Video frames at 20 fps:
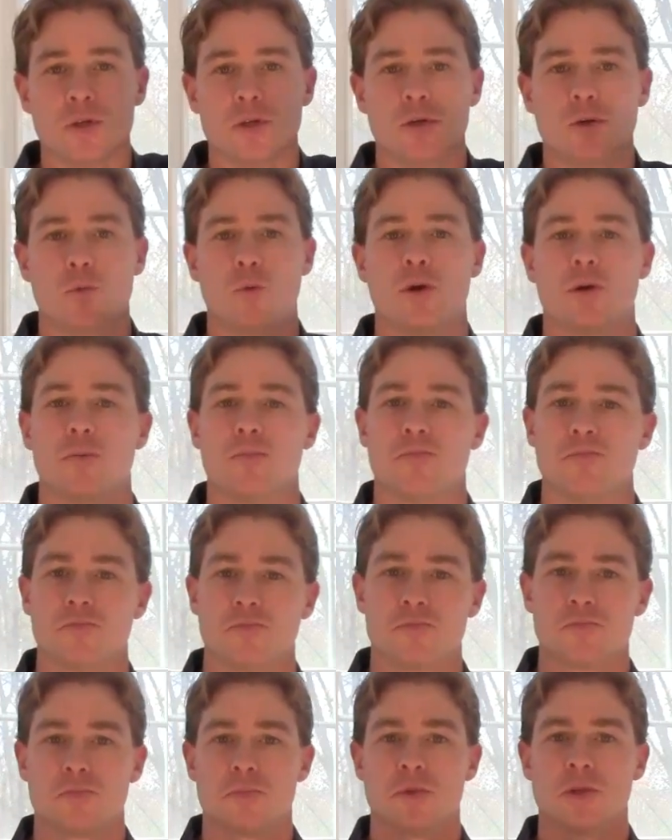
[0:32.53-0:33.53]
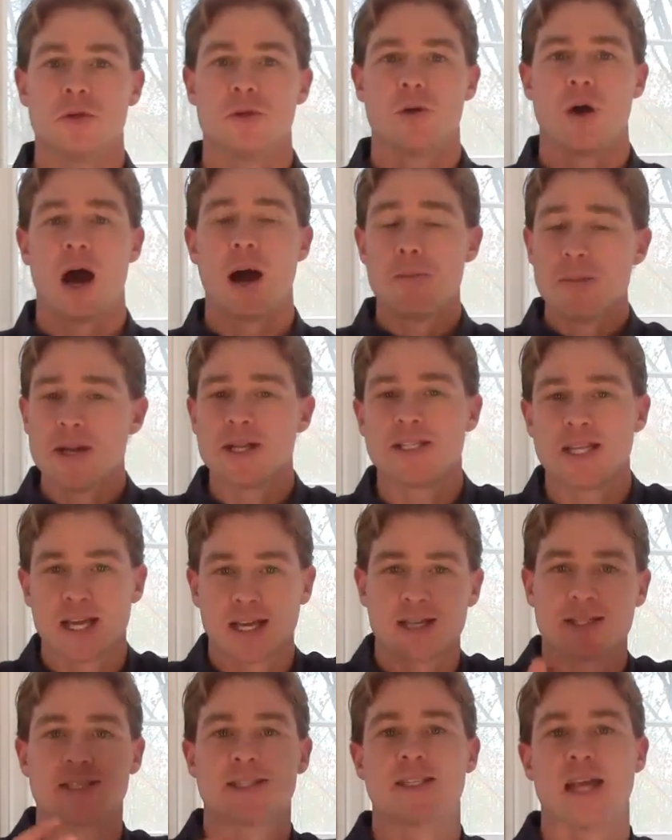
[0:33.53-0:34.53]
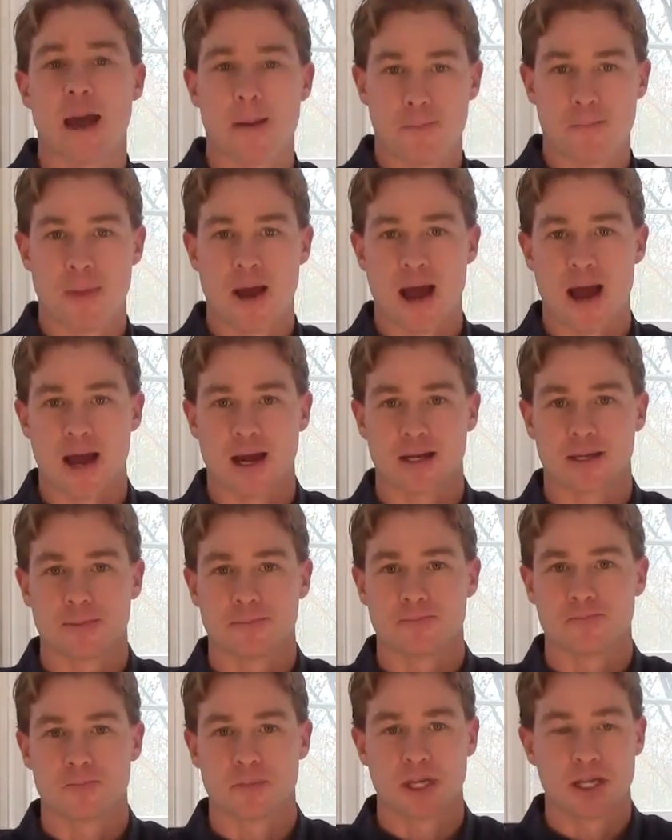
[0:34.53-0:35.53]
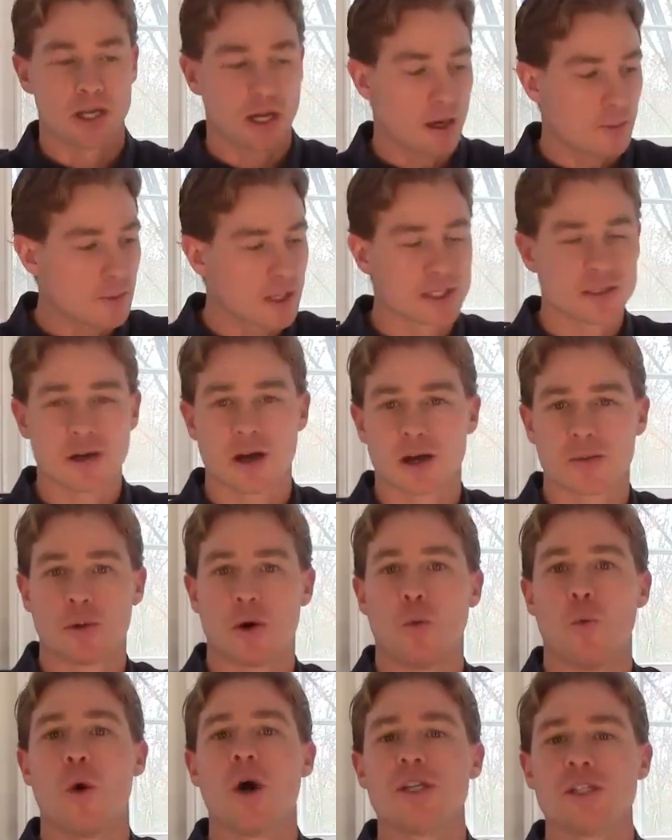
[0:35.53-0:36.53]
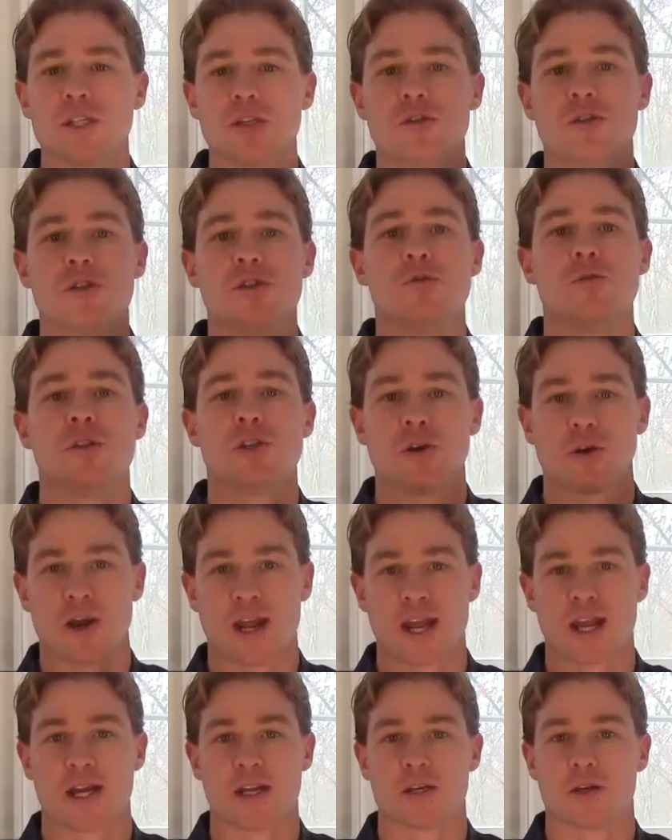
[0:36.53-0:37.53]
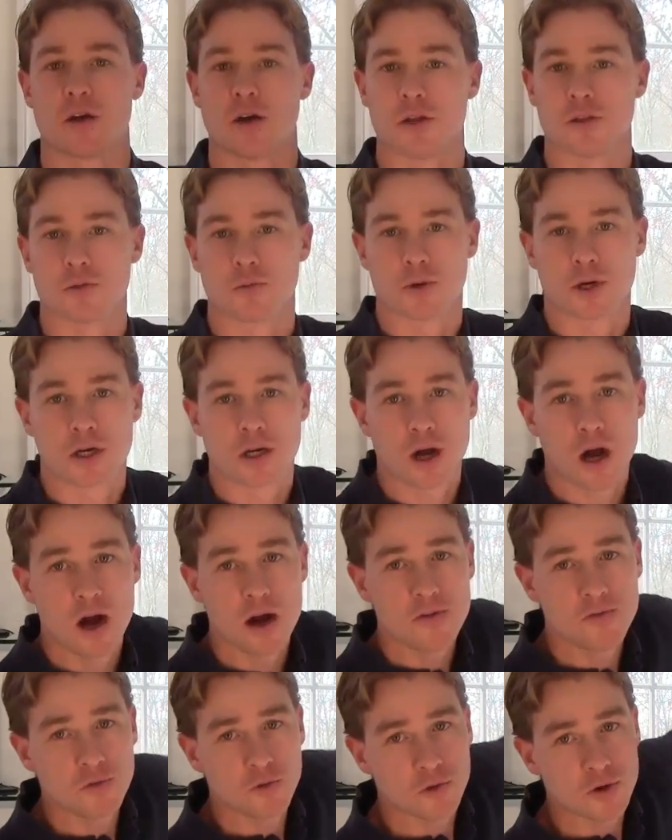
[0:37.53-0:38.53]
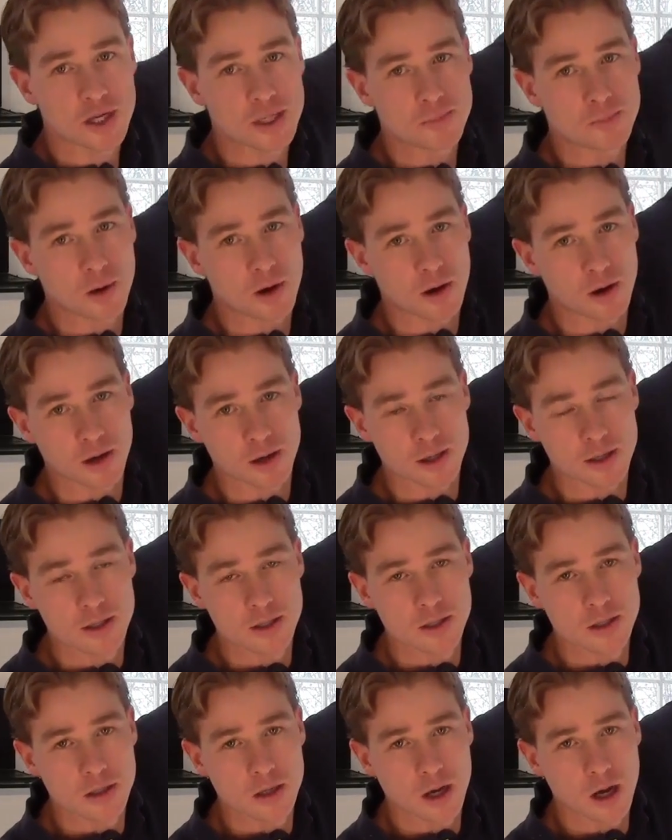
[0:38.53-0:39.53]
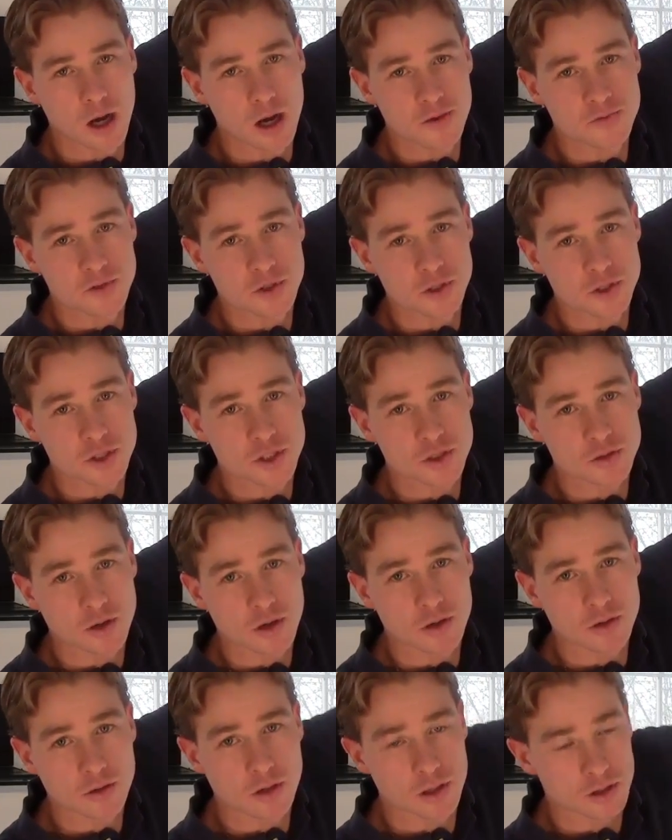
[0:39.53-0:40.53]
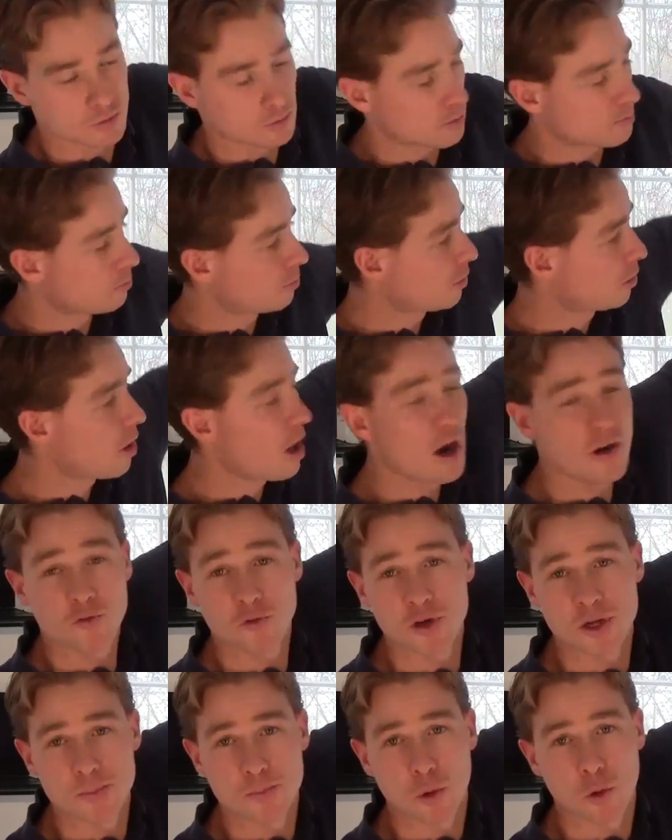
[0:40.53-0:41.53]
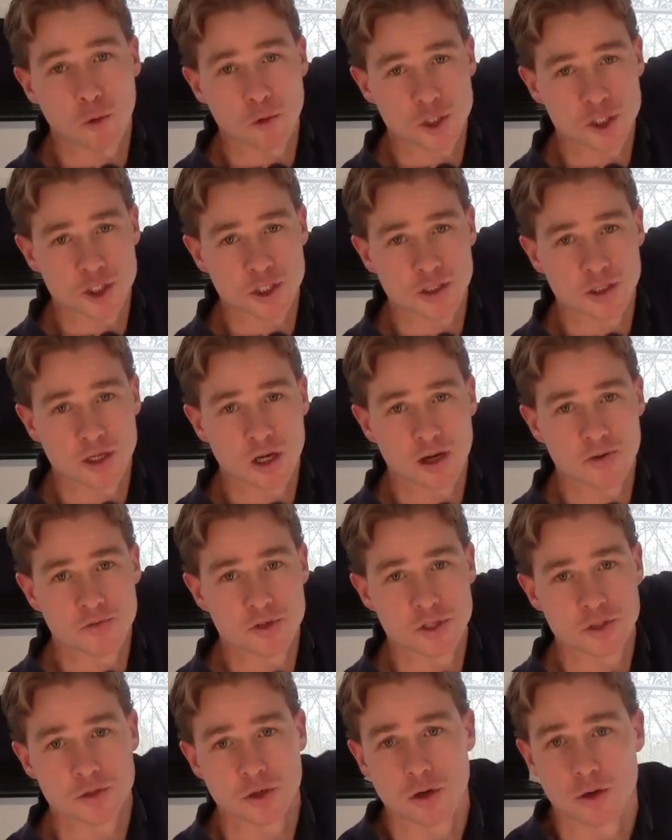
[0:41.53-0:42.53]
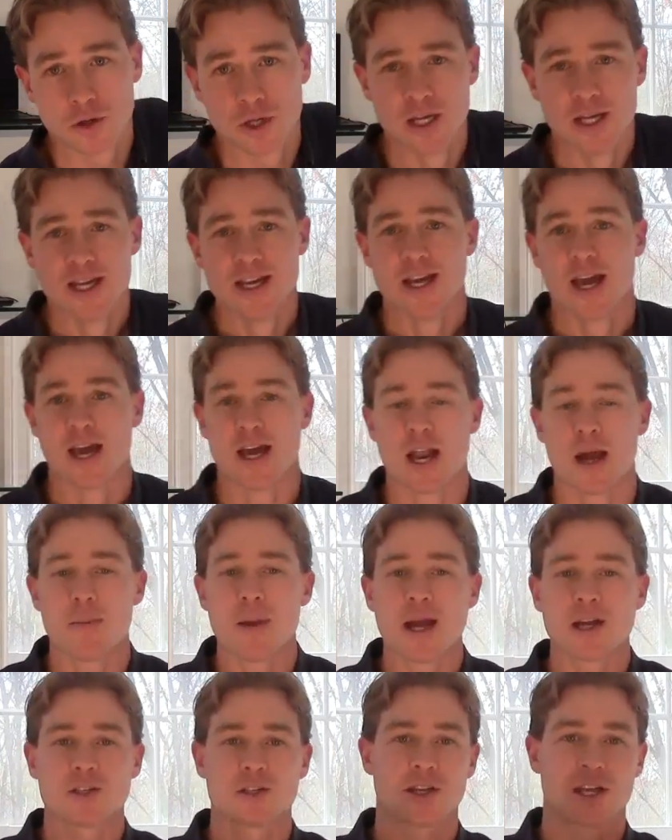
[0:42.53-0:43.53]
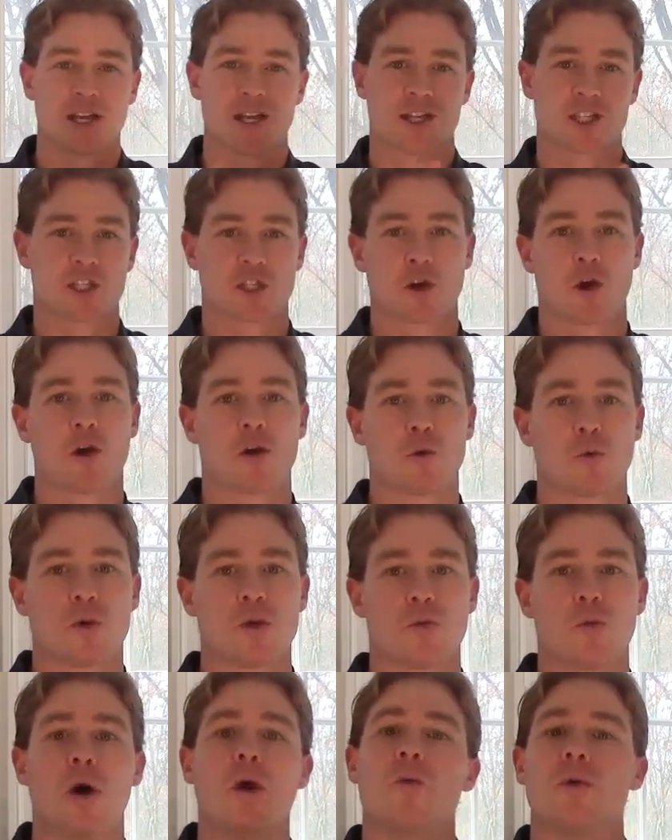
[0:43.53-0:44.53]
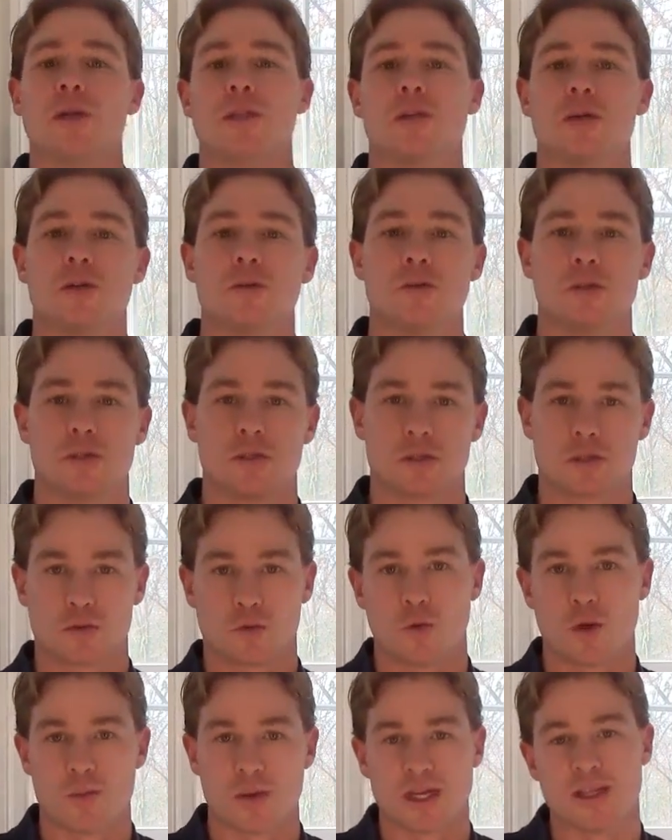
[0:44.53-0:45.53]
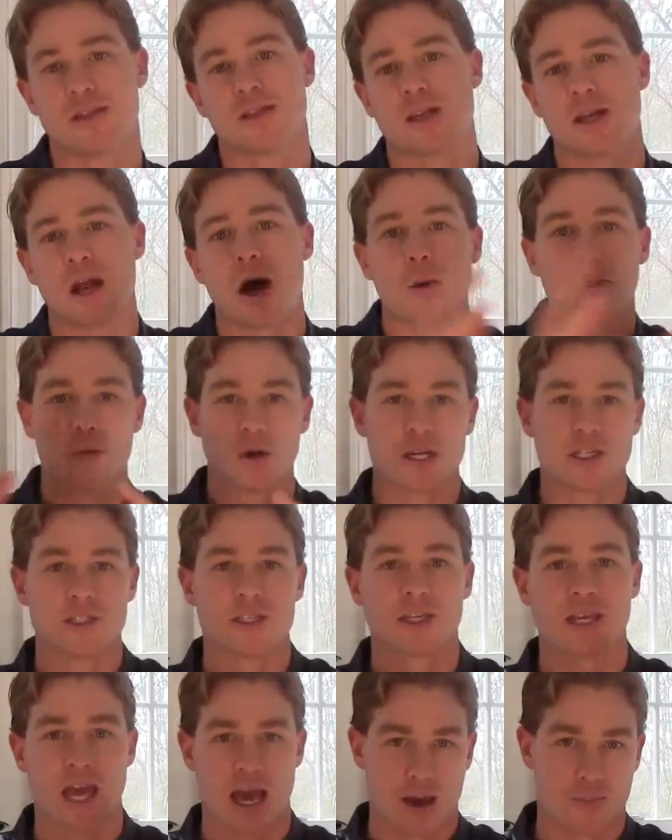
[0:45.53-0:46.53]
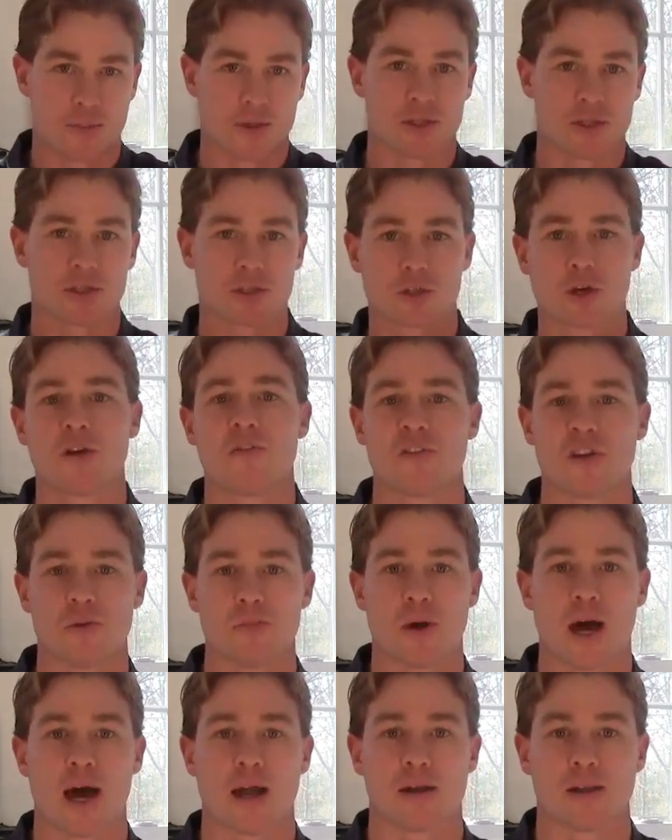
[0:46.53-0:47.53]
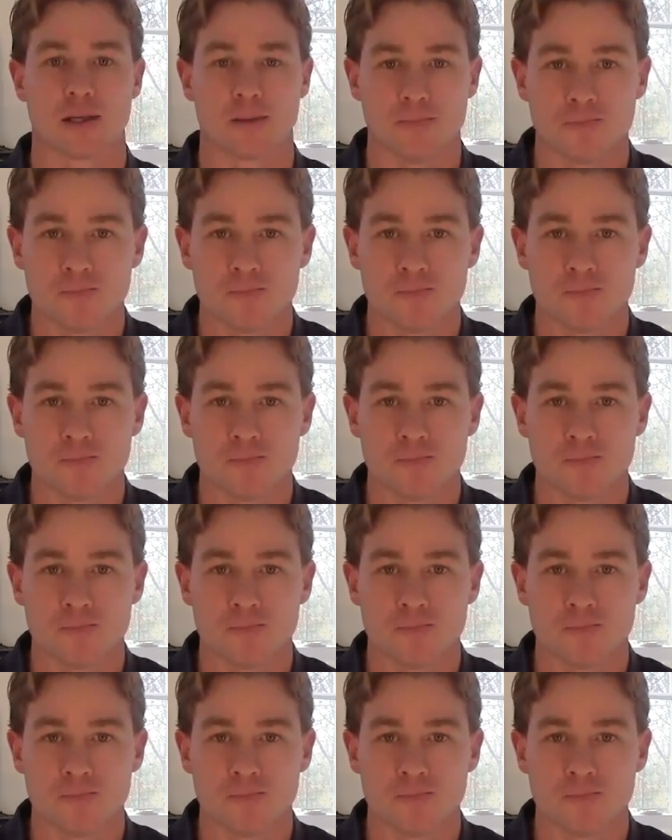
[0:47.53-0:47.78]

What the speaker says: Well, I'm going to take a step back, and I'm going to talk about what do you do with your hand on the recovery part of your stroke, on the recovery portion of the stroke. And I'm actually going to start with what we do in swimming, and then I'll bridge the gap into surfing paddling.